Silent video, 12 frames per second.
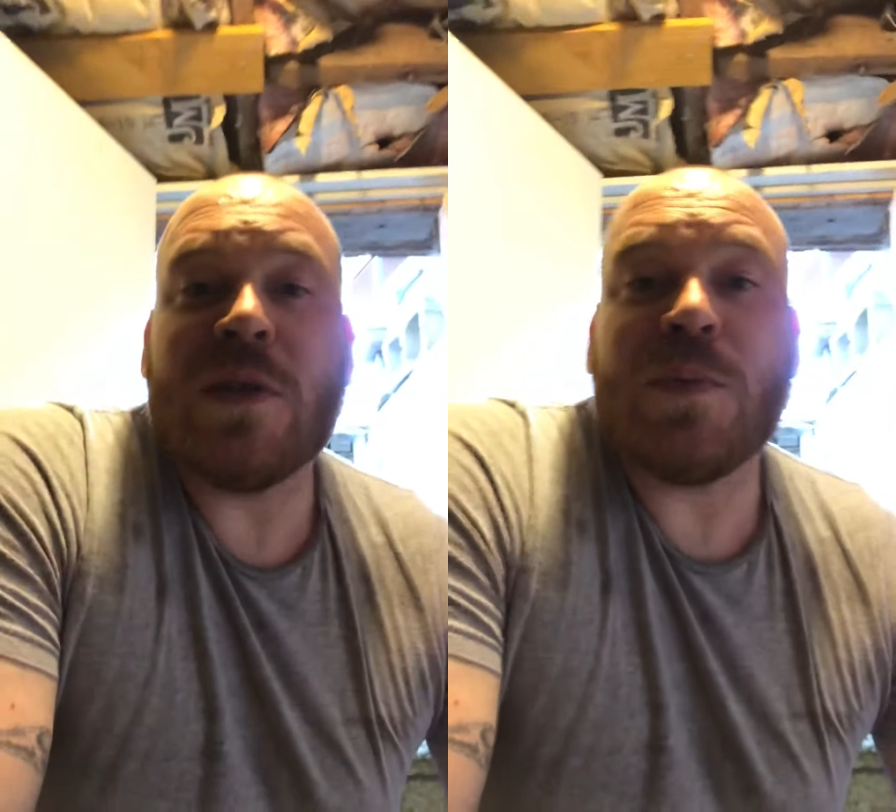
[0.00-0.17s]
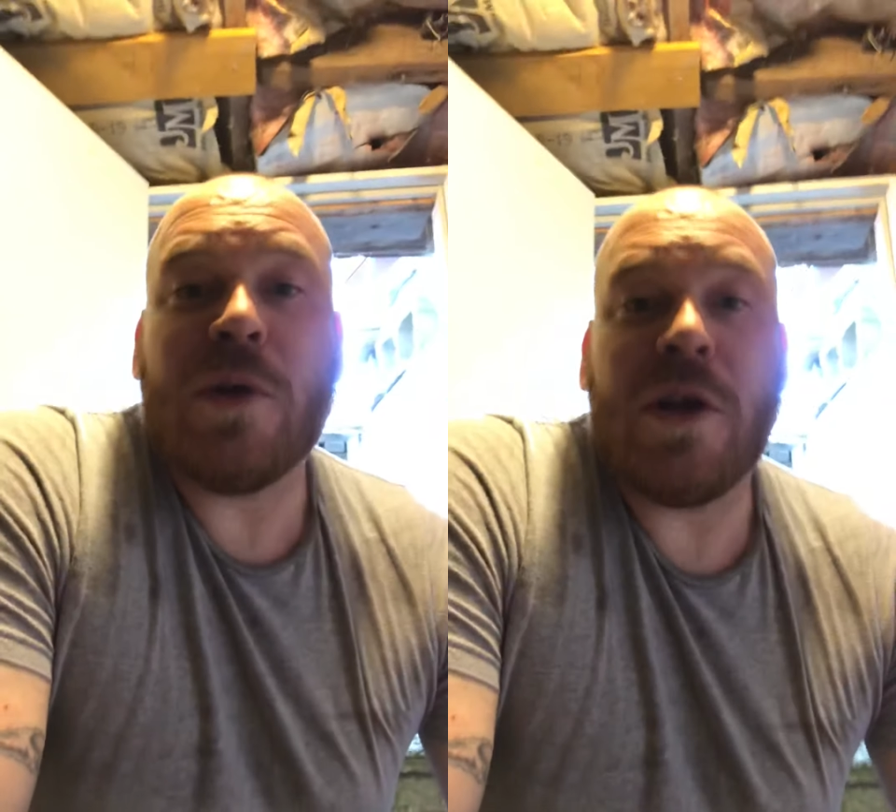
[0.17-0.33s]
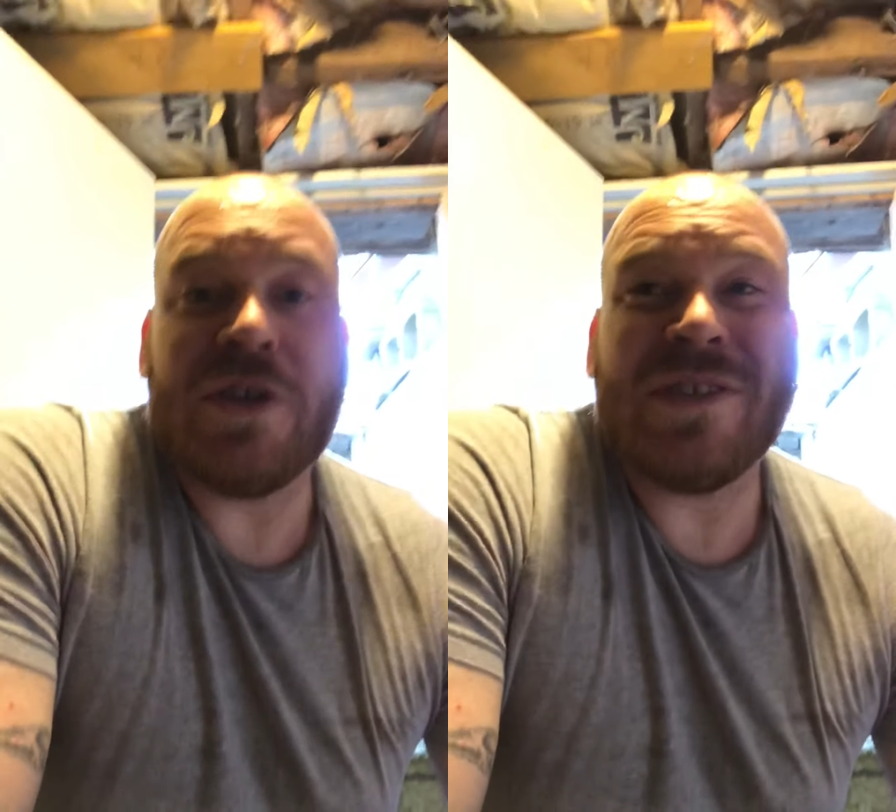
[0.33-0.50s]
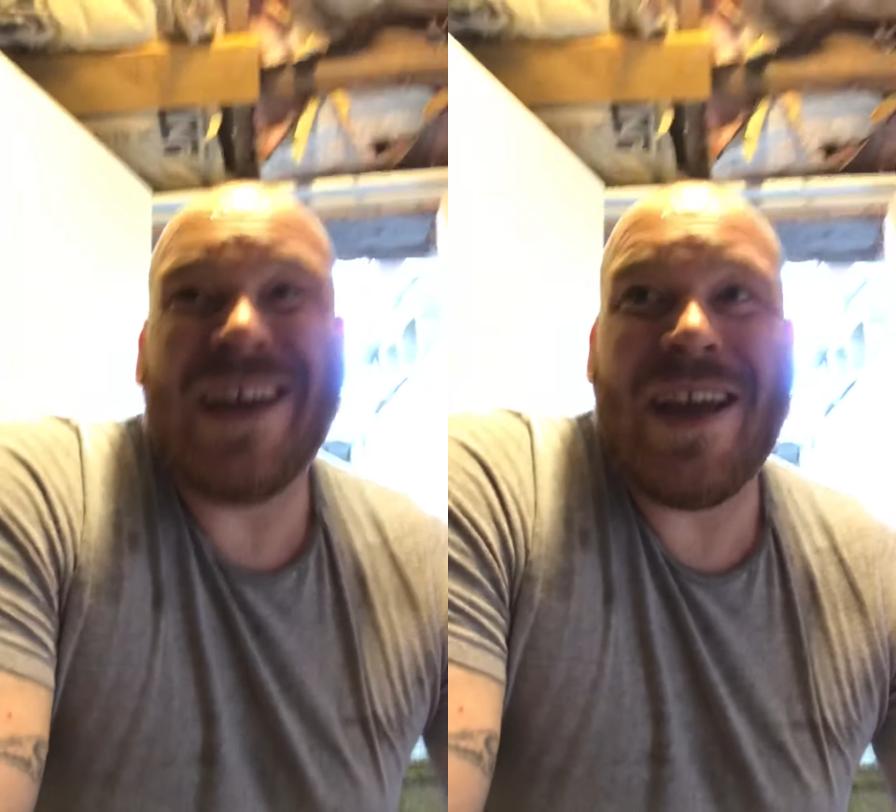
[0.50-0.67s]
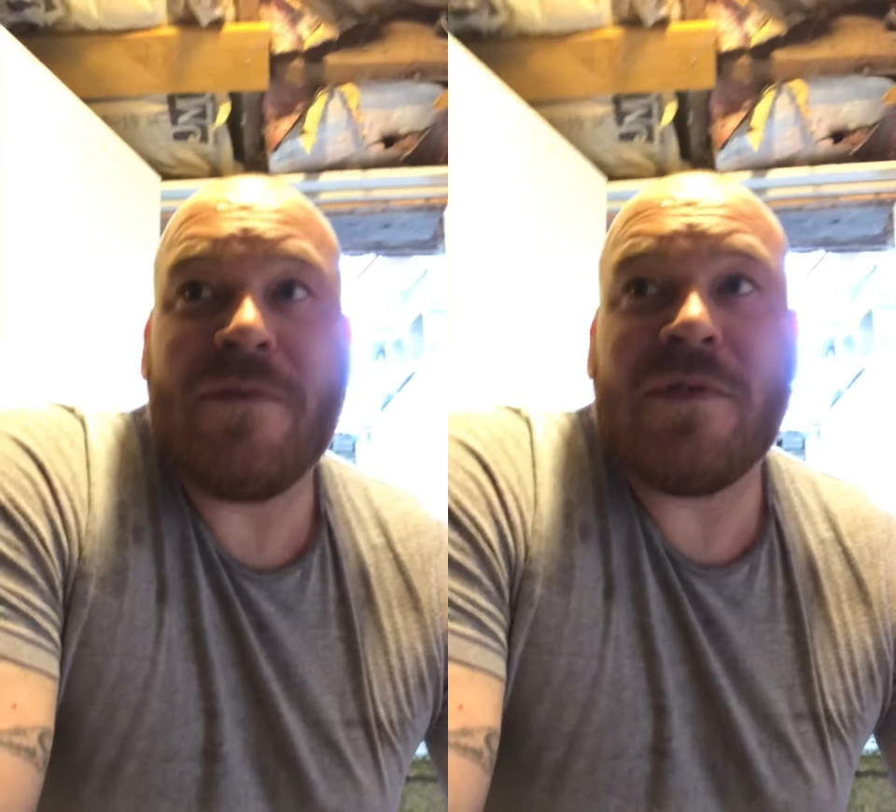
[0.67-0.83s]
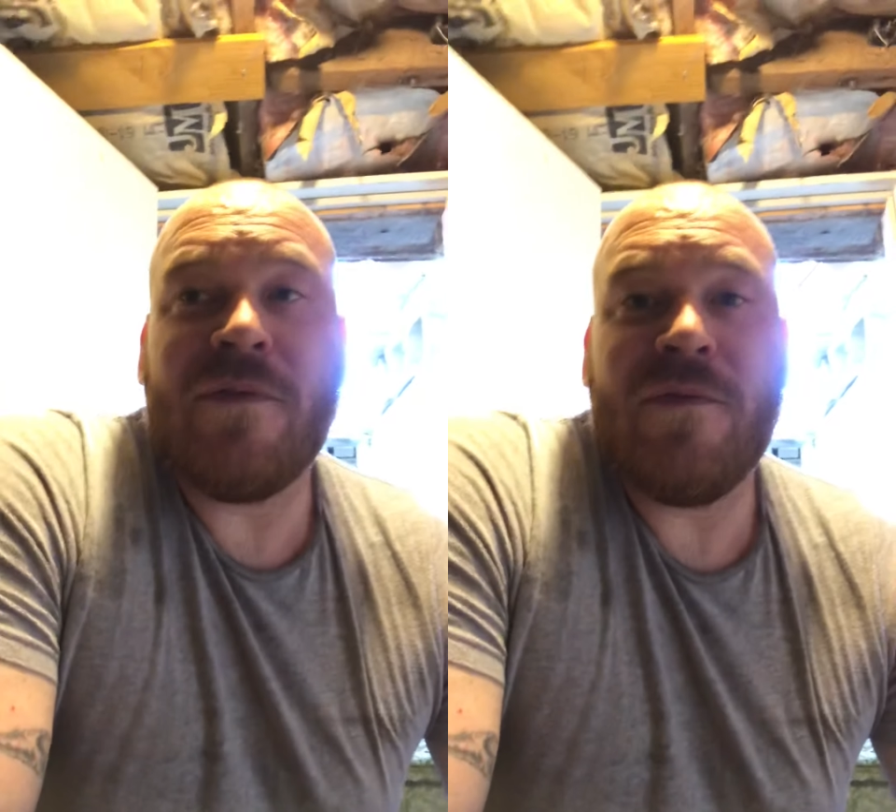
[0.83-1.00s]
project I
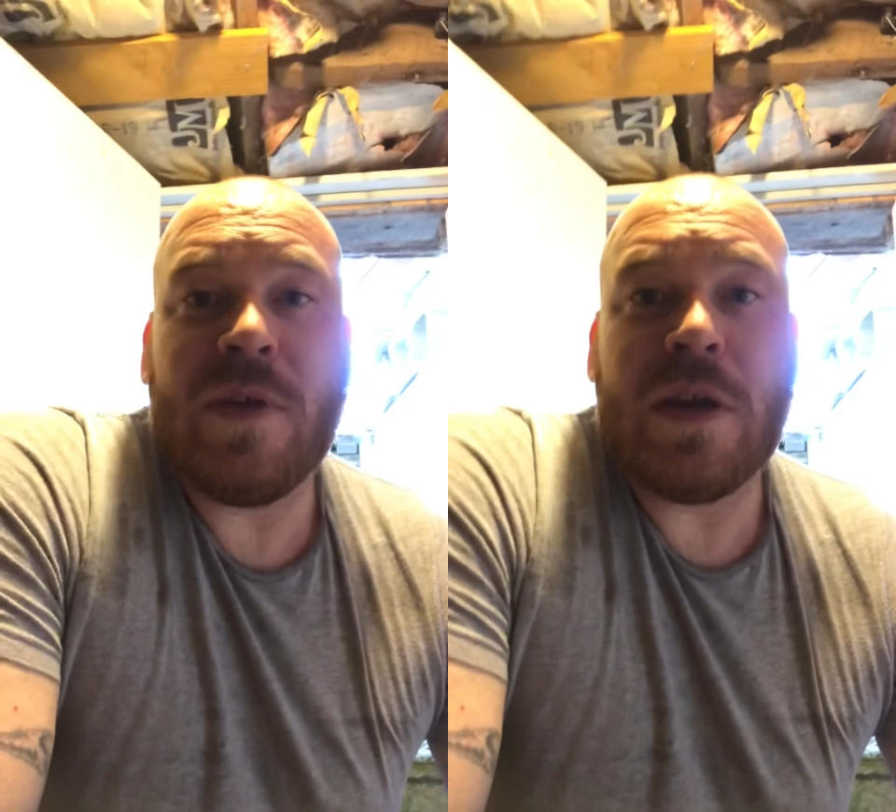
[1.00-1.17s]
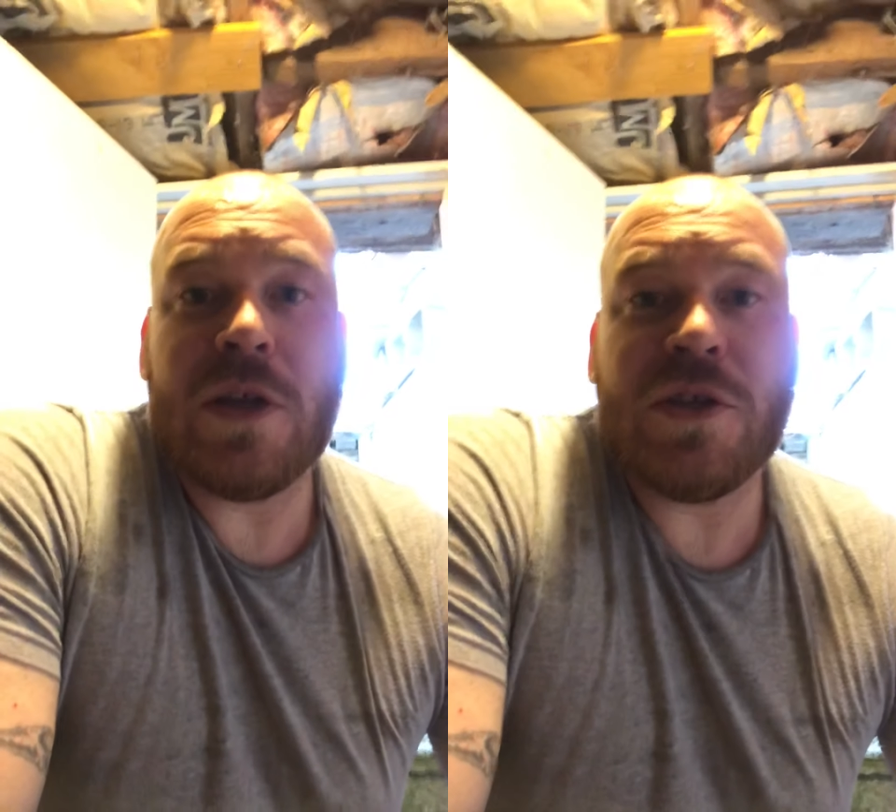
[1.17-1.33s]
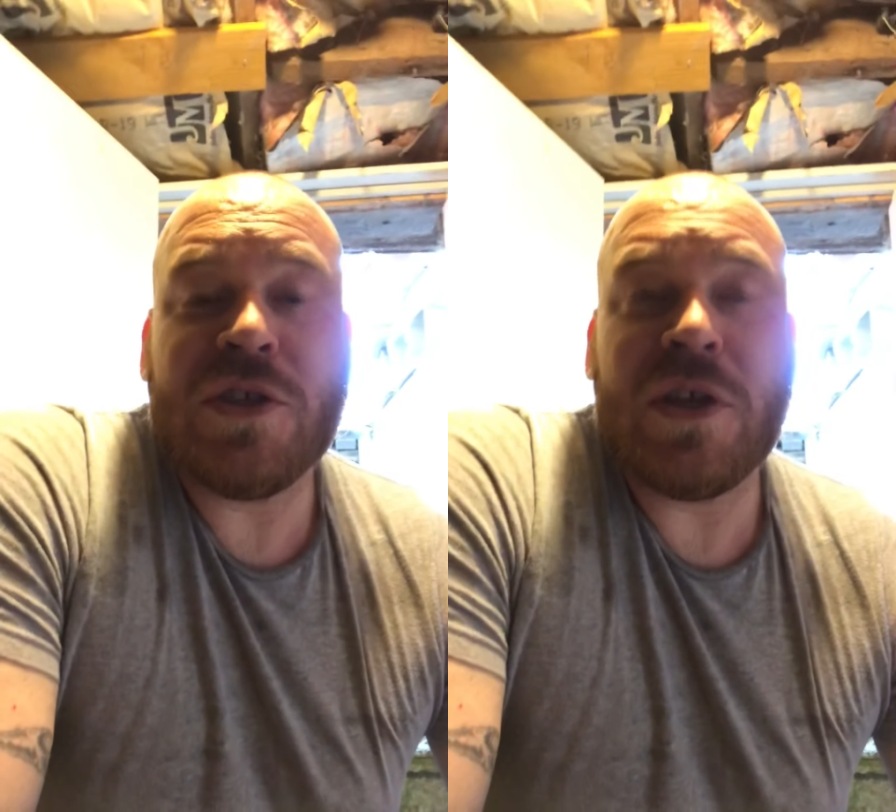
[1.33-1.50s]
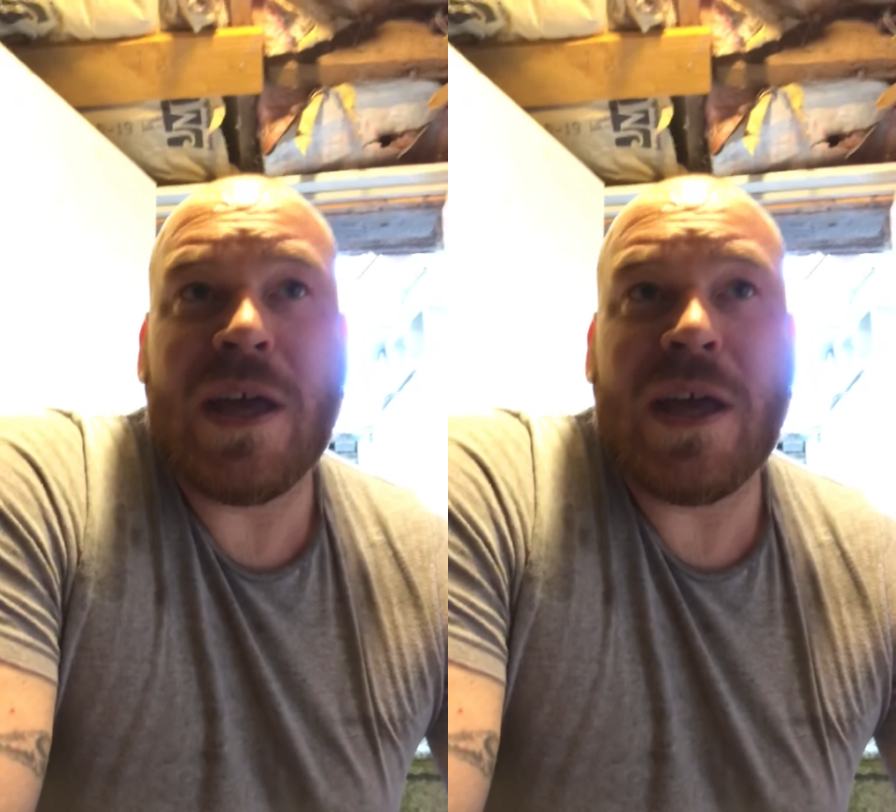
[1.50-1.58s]
have to finish,